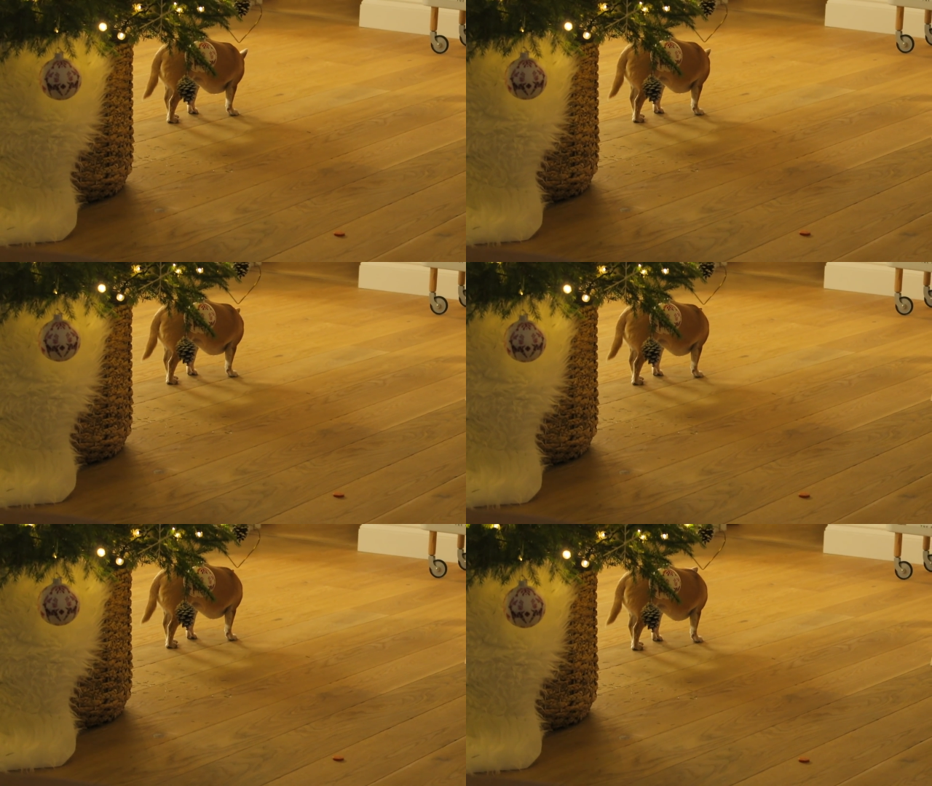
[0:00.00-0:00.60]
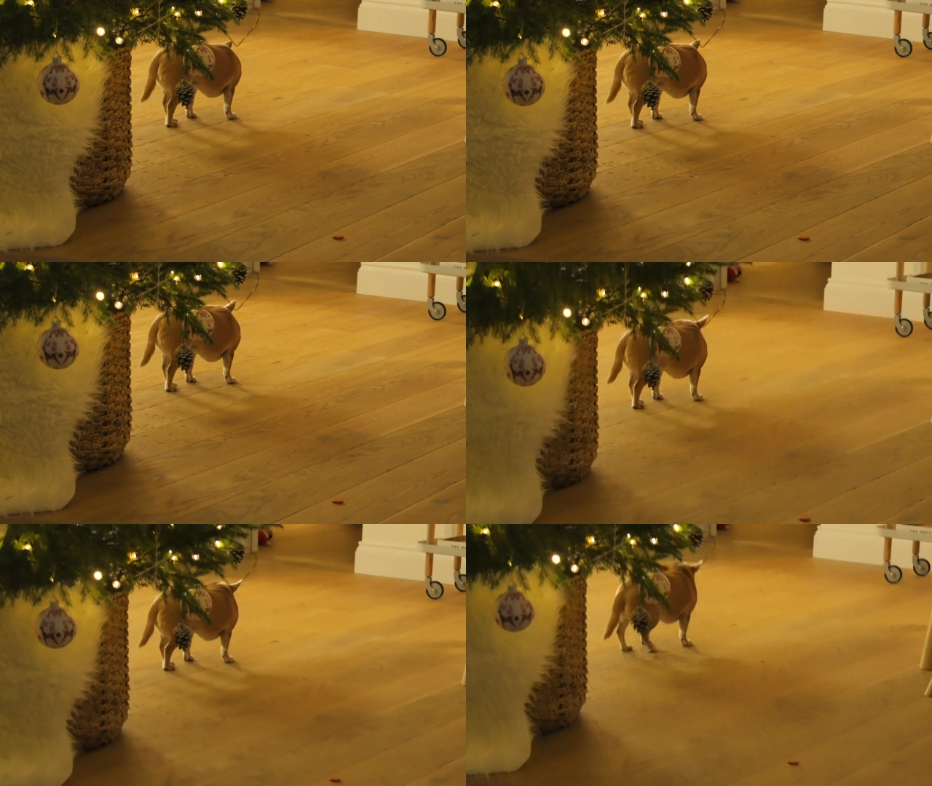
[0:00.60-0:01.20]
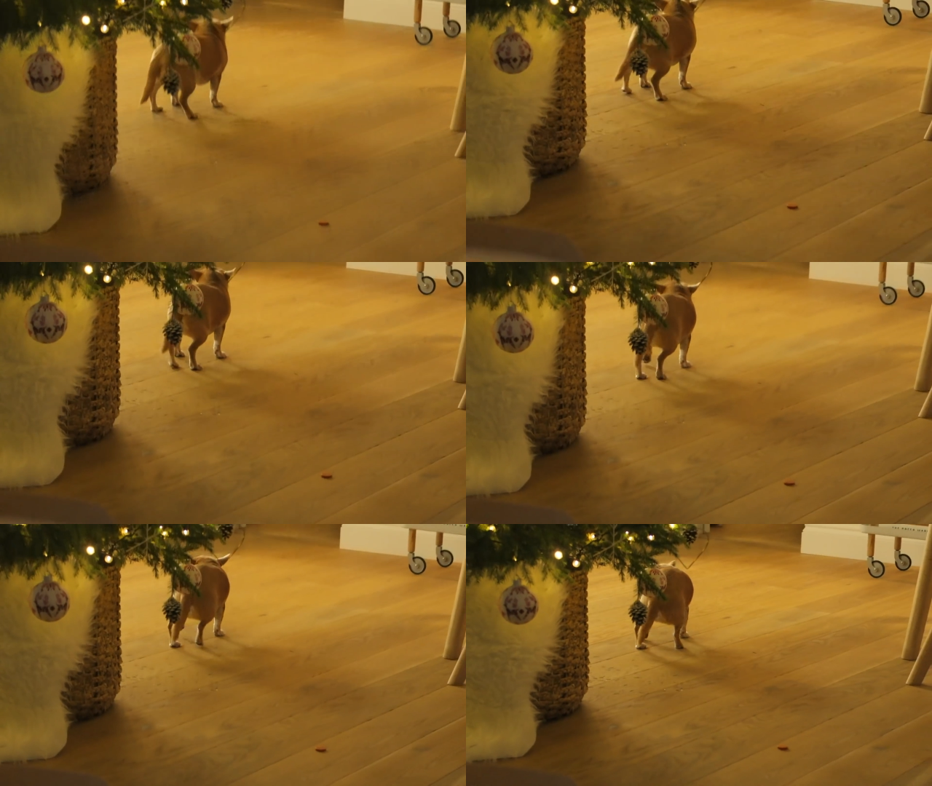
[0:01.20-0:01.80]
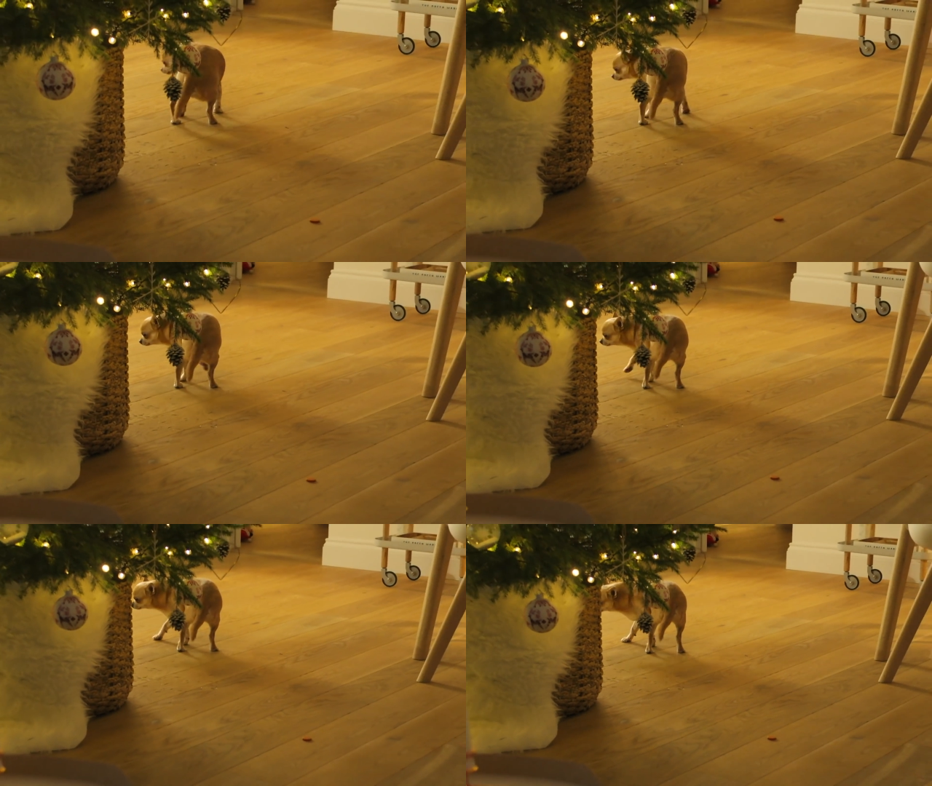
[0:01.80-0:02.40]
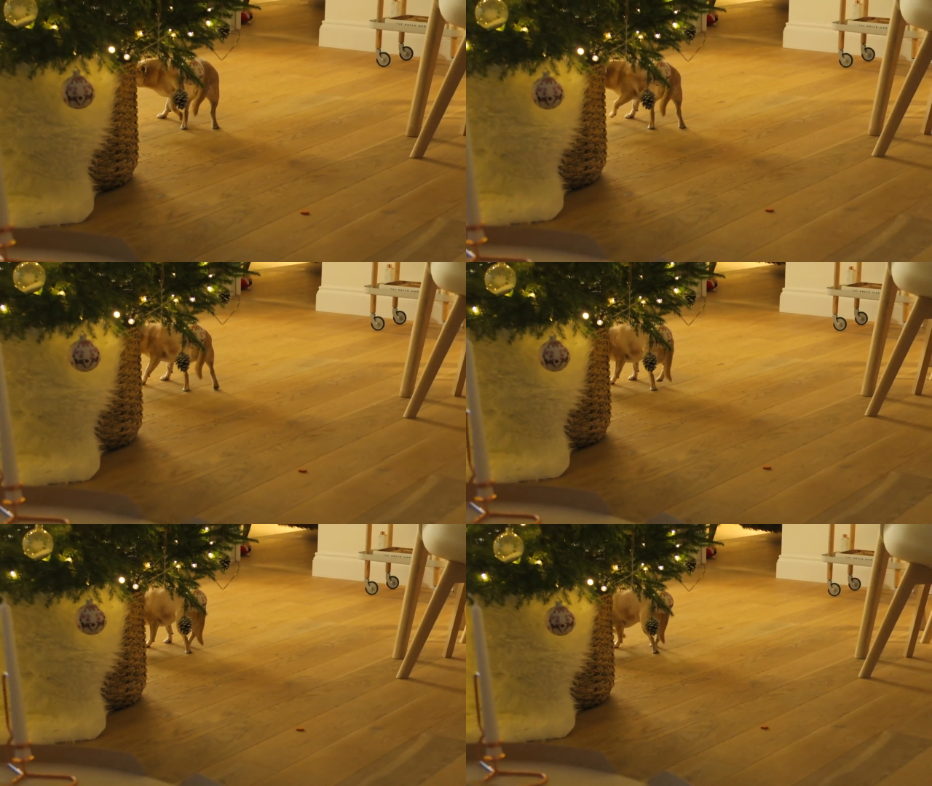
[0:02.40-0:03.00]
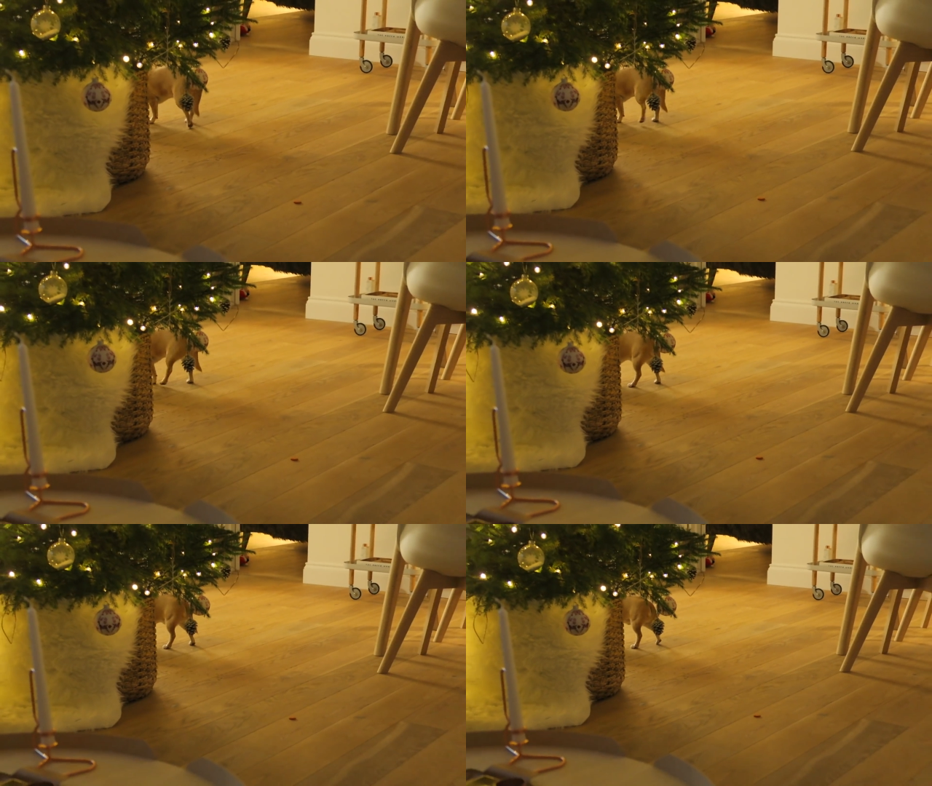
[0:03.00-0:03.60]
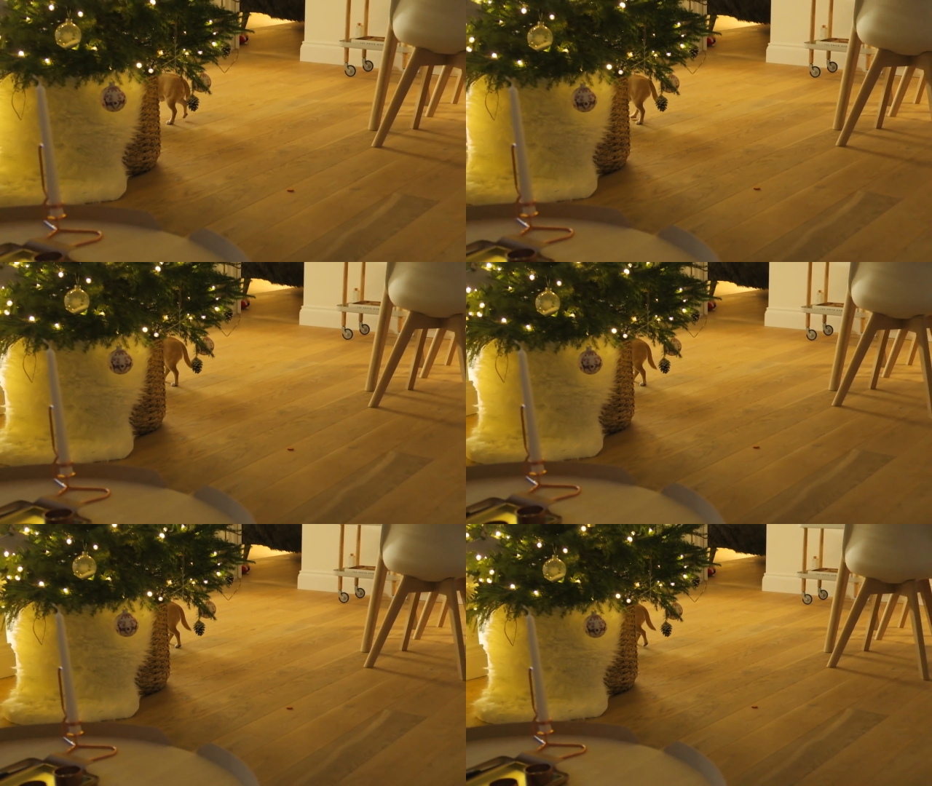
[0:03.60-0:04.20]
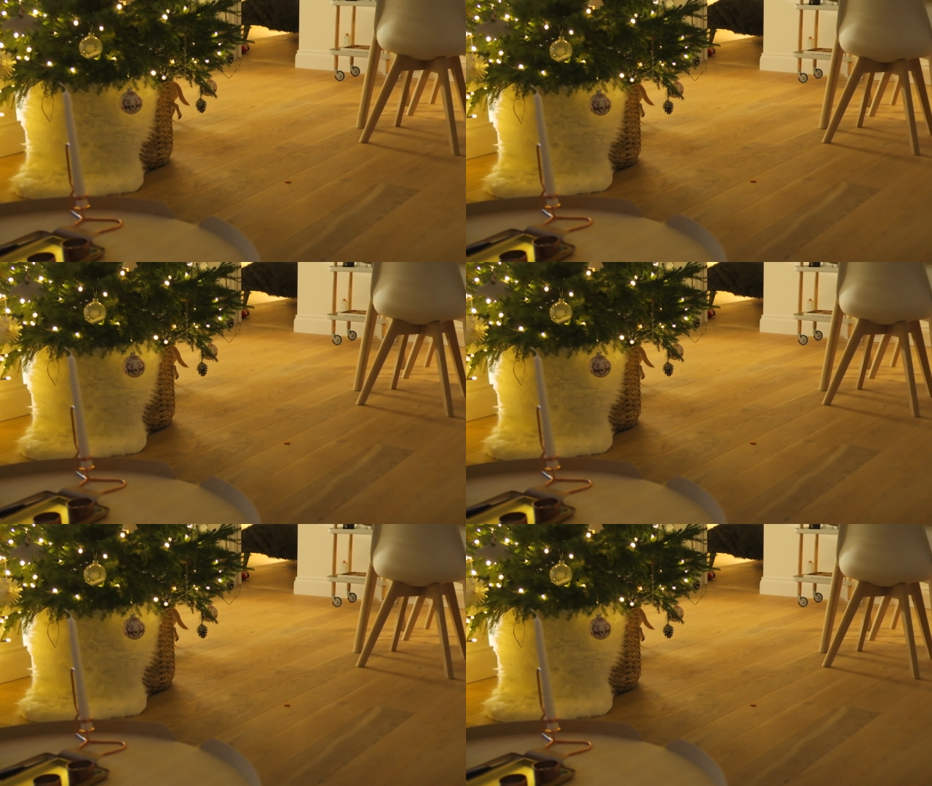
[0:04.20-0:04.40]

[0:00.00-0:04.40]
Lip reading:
(no speaker visible)